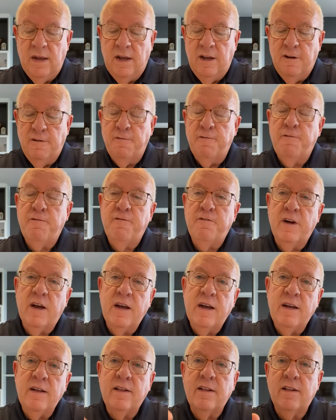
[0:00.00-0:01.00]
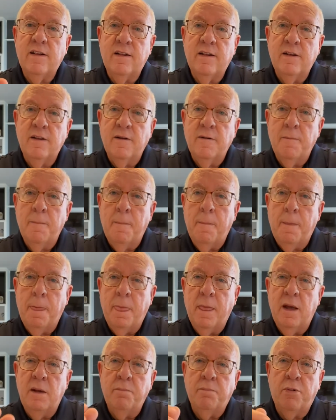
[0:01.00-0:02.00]
Faith
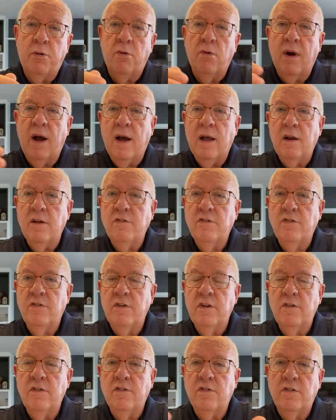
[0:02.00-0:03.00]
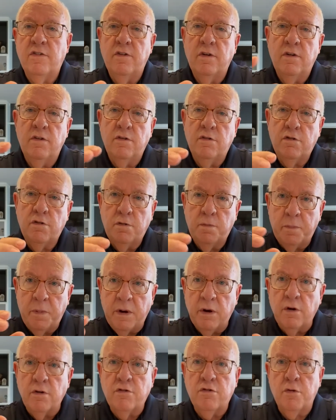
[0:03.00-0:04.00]
and paralysis,
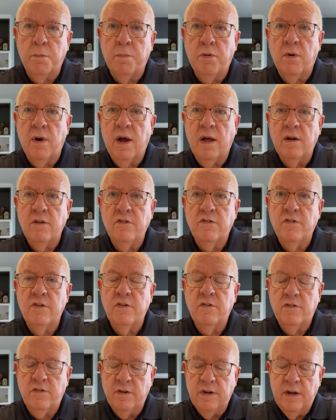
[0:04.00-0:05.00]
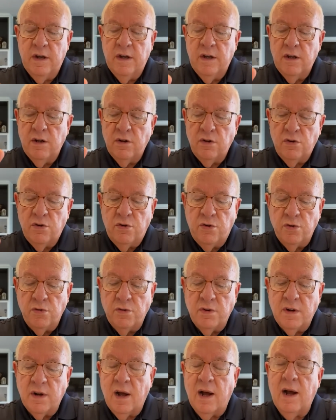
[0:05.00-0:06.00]
spiritual paralysis, do
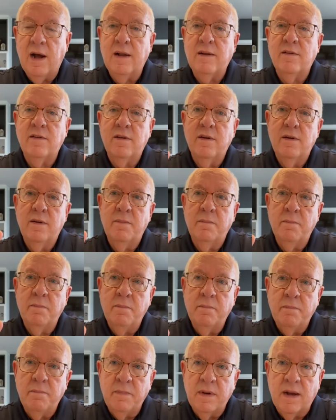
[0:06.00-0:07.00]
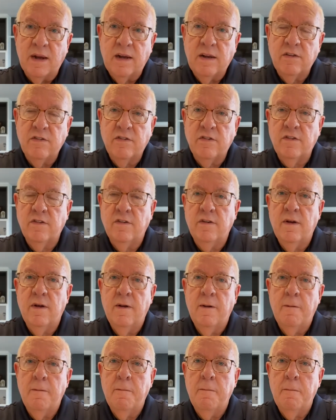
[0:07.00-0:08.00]
not mix.
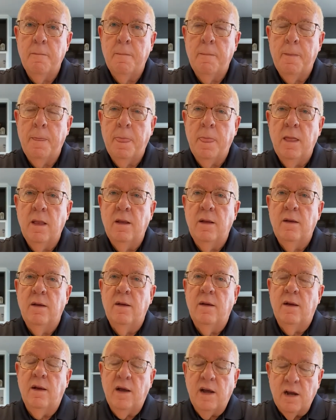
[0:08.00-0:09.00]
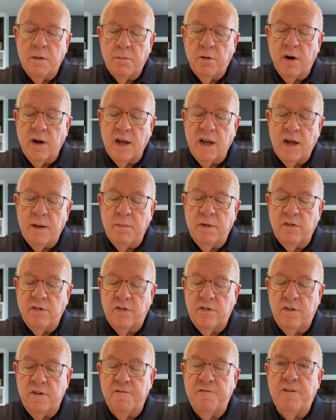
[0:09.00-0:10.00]
Abraham
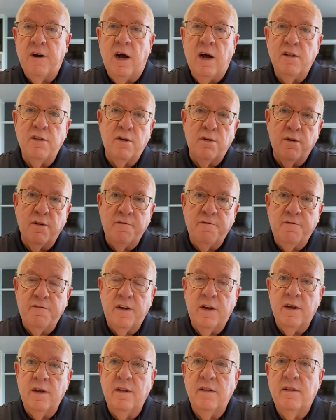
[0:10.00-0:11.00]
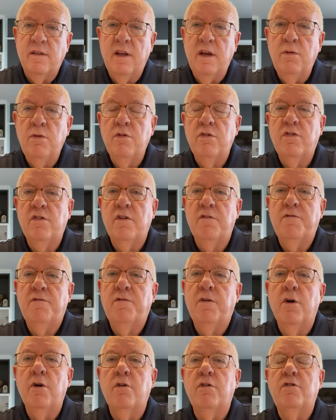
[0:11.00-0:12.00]
is the father of faith. He was the
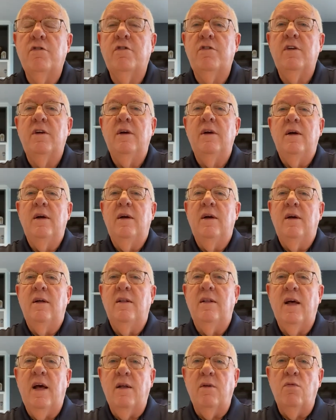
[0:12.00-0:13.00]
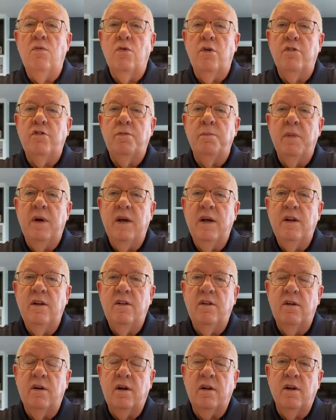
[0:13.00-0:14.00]
first that was
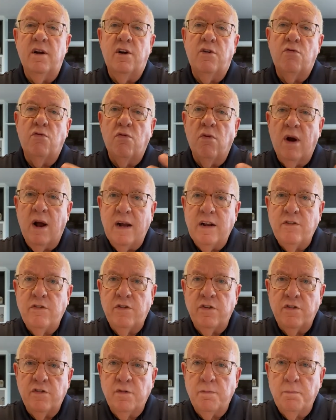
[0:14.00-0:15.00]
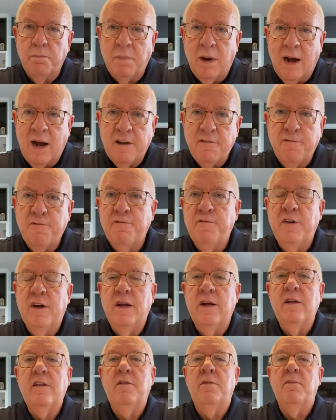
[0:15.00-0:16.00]
declared righteous by
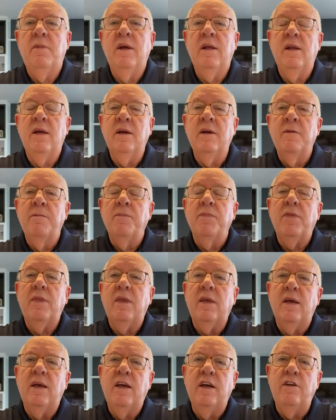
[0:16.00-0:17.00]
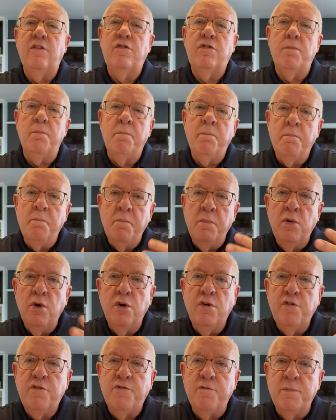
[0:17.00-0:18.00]
faith, meaning his
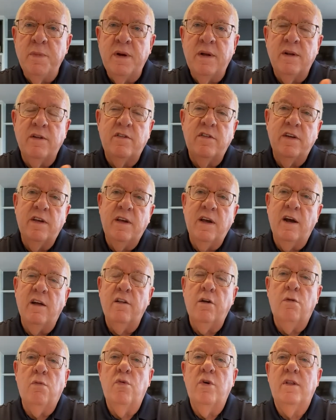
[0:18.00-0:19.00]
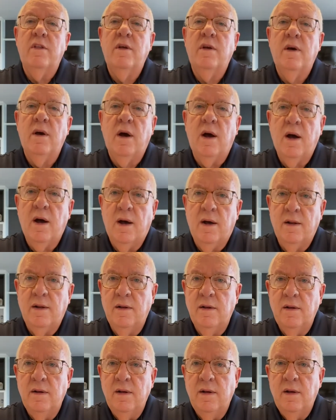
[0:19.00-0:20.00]
movement together with God
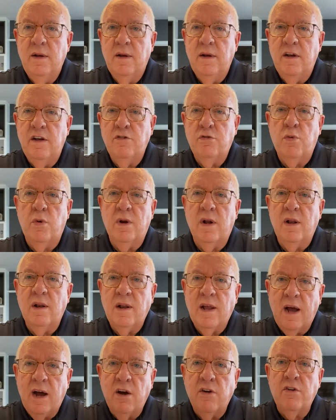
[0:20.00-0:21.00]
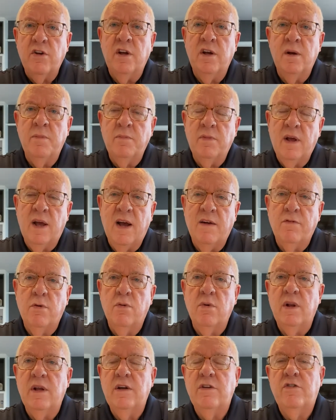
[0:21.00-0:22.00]
is what allowed him to have a
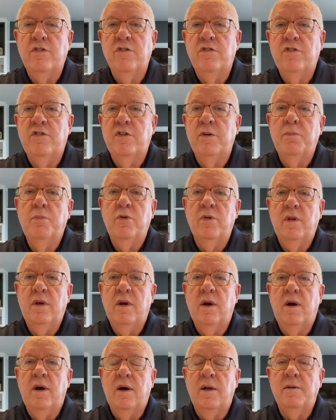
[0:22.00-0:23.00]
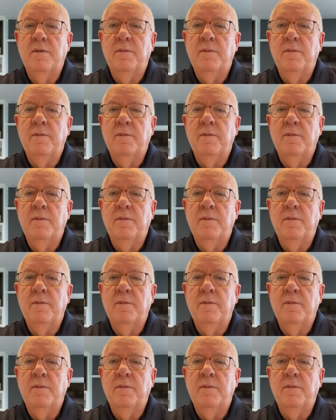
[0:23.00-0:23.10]
relationship with God.